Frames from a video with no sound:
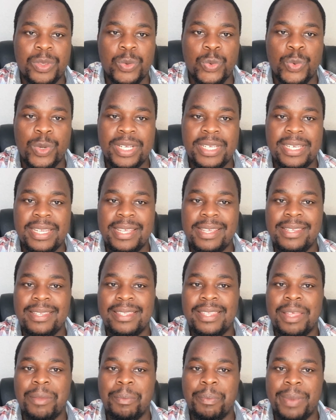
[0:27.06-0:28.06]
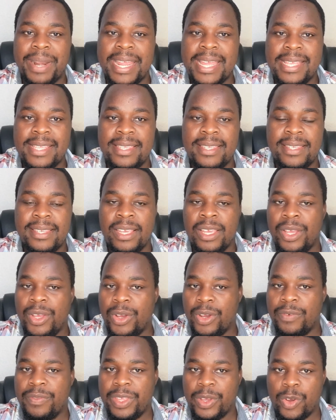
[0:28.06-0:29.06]
which is the brains
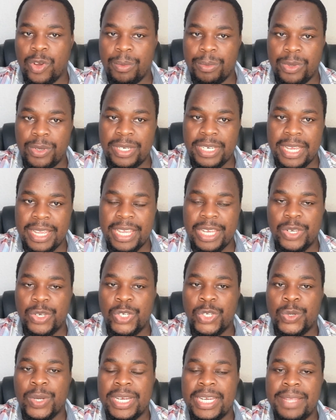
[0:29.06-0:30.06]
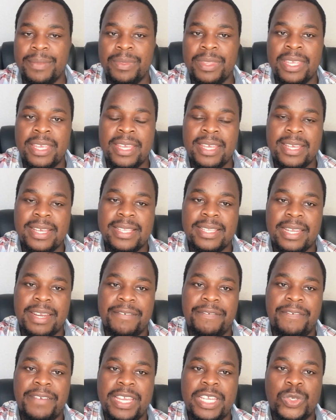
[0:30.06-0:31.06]
of the computer, and usually is
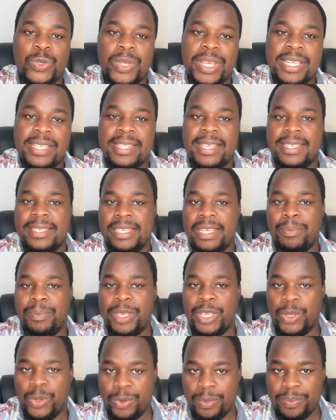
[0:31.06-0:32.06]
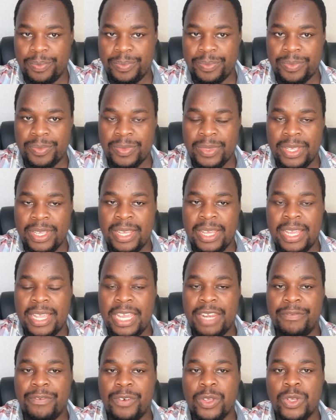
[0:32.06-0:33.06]
referred to as the CPU.
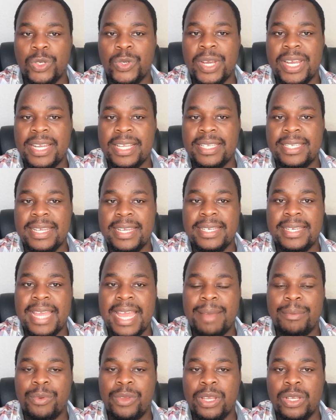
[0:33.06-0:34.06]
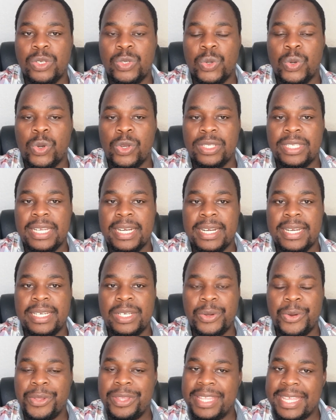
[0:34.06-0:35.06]
And for you to understand, I'm going to concentrate
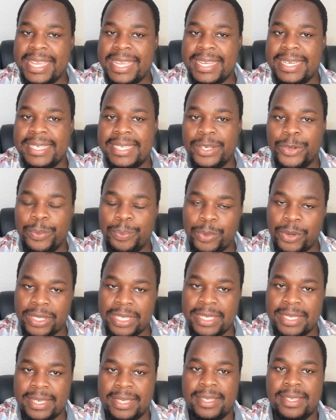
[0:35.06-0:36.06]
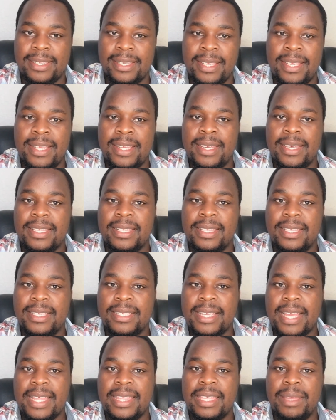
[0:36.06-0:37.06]
on the Intel processors. These
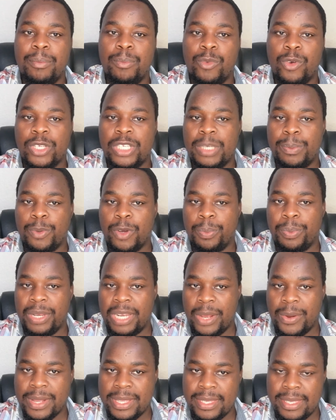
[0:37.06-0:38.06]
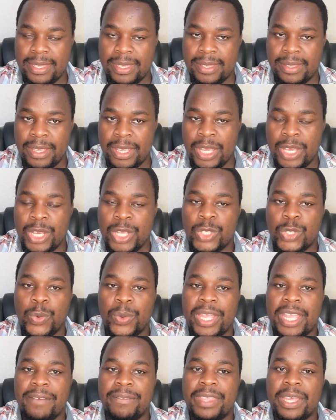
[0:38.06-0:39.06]
are the most popular ones. So we
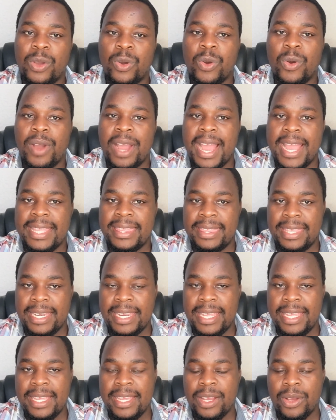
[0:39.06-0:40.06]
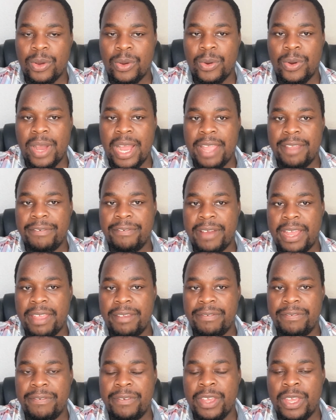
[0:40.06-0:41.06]
have the Core i3, Core i5,
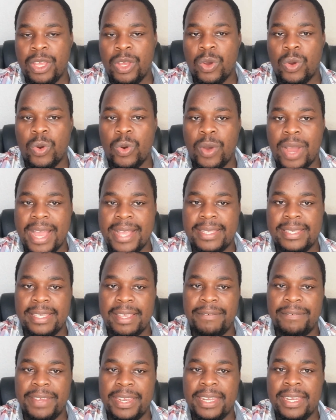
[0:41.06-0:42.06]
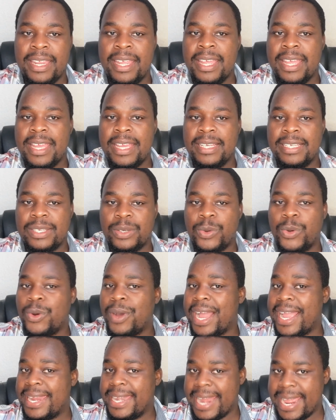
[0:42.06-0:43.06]
Core i7, and Core
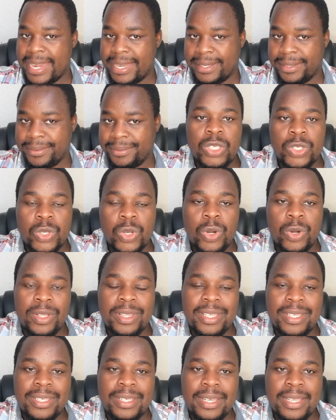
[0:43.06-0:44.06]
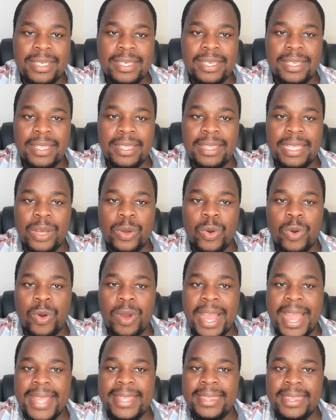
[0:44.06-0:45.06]
i9. So on this list, the Core
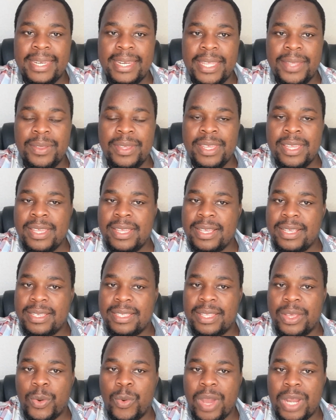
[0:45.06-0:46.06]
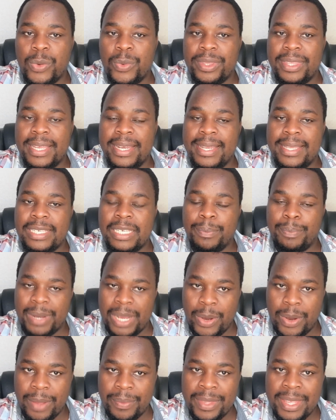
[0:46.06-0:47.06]
i3 is the one with the least
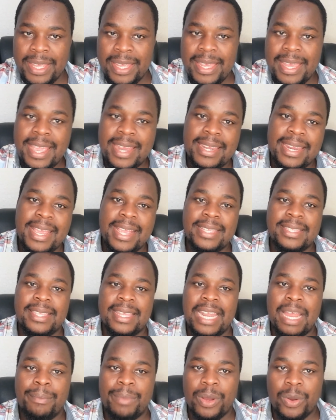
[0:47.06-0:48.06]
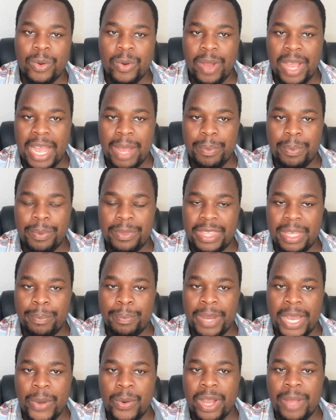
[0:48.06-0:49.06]
power. And as the number go up, the
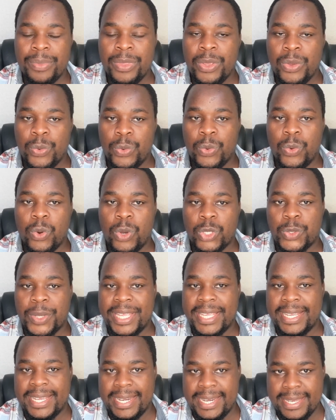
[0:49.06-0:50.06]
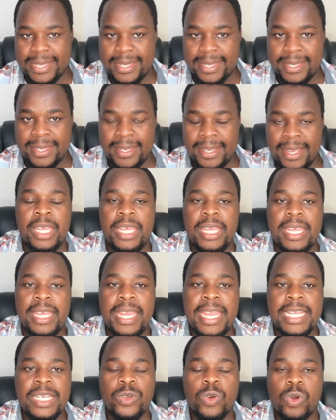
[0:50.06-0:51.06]
power will also increase.
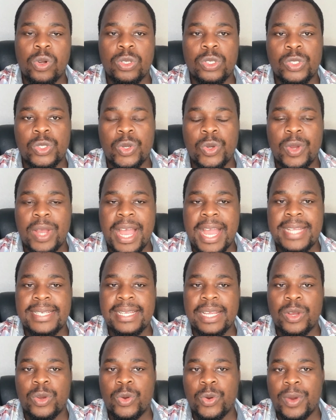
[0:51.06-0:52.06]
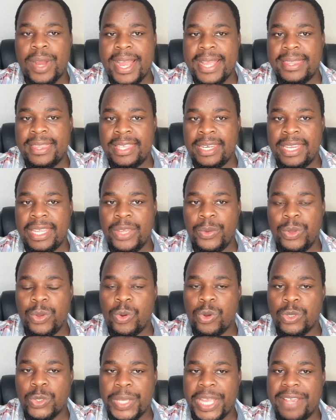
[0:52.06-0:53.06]
And also under Core i3, we
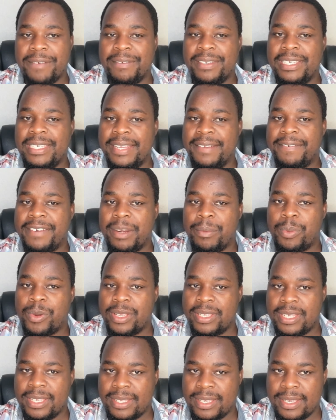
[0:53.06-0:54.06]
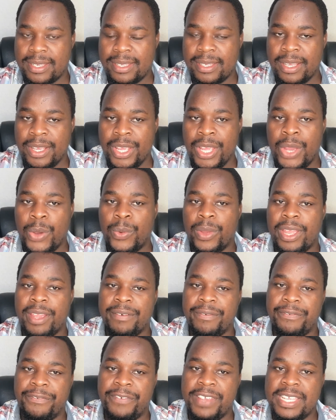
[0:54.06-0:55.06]
also have different processors. We
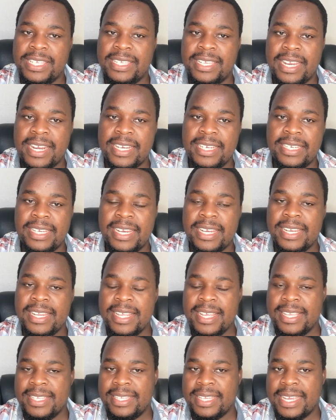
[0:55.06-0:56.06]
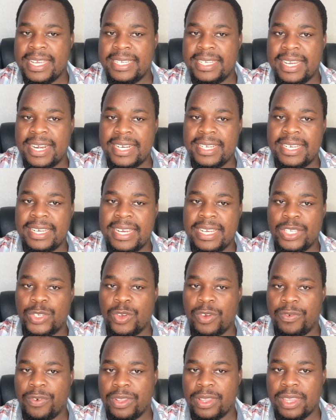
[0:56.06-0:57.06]
have first generation, second generation, and
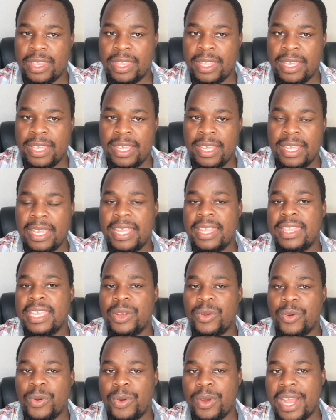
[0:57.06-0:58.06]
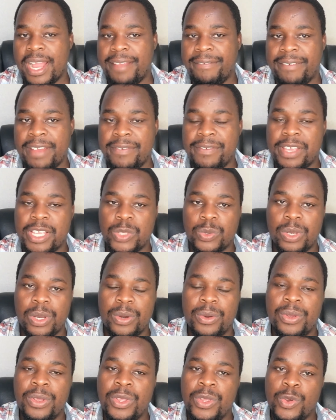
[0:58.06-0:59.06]
so forth. And then Core i5 as
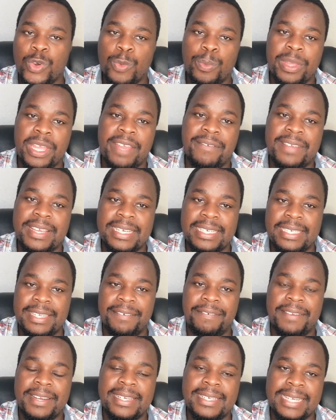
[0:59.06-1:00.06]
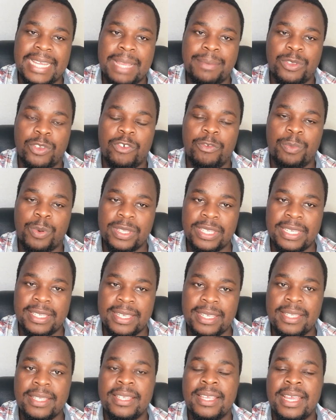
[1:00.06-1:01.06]
well will be having different types of
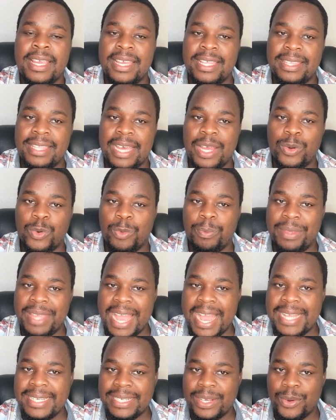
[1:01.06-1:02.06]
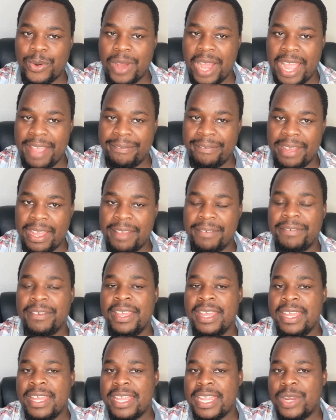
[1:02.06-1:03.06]
processors that will be under Core i5
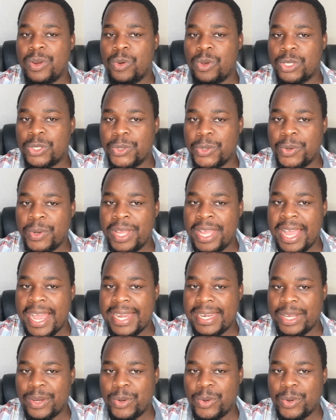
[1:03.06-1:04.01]
and also under